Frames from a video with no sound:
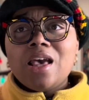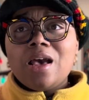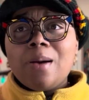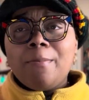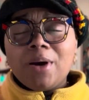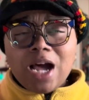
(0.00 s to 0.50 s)

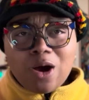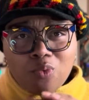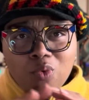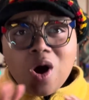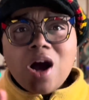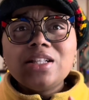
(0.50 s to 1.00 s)
But I
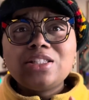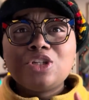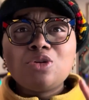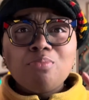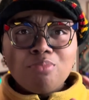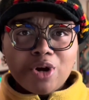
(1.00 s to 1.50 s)
want to
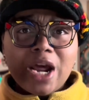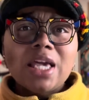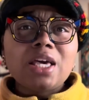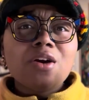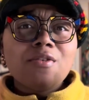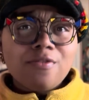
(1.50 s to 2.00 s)

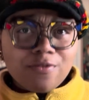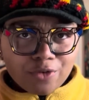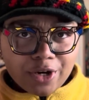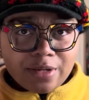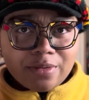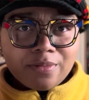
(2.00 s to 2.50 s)
break
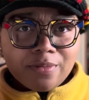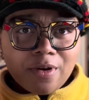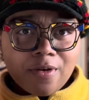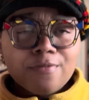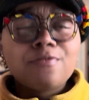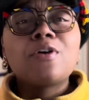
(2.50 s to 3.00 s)
free
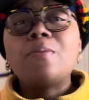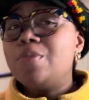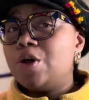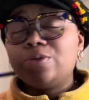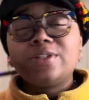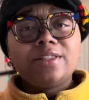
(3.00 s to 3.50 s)
from
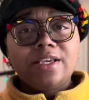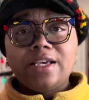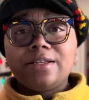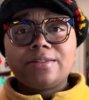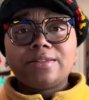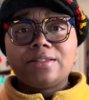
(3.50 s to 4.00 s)
those
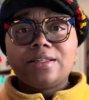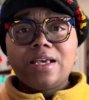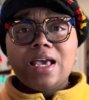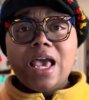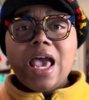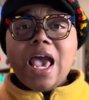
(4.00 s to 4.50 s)
things.
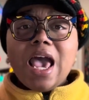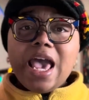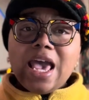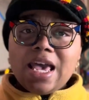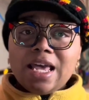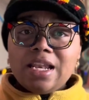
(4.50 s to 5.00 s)

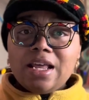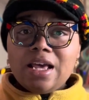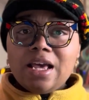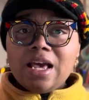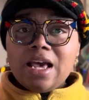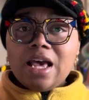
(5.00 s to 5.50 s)
And
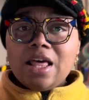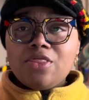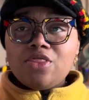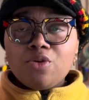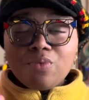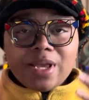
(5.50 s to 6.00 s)

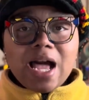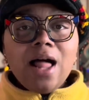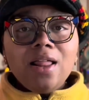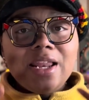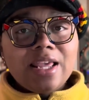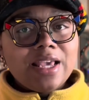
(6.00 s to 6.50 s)
the
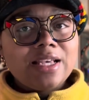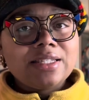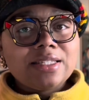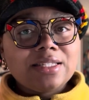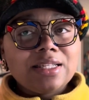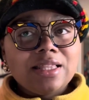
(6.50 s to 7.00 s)
reality
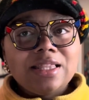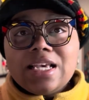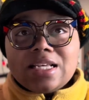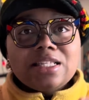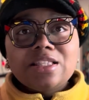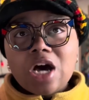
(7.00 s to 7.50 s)
is,
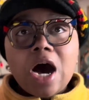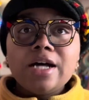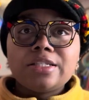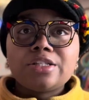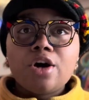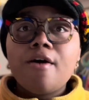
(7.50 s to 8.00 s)
these
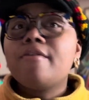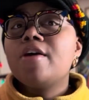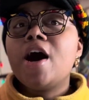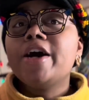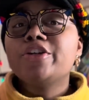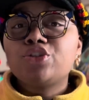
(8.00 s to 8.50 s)
thoughts are
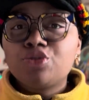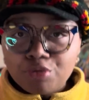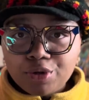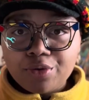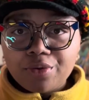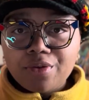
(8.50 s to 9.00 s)
not
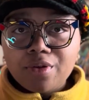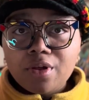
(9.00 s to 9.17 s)
truth.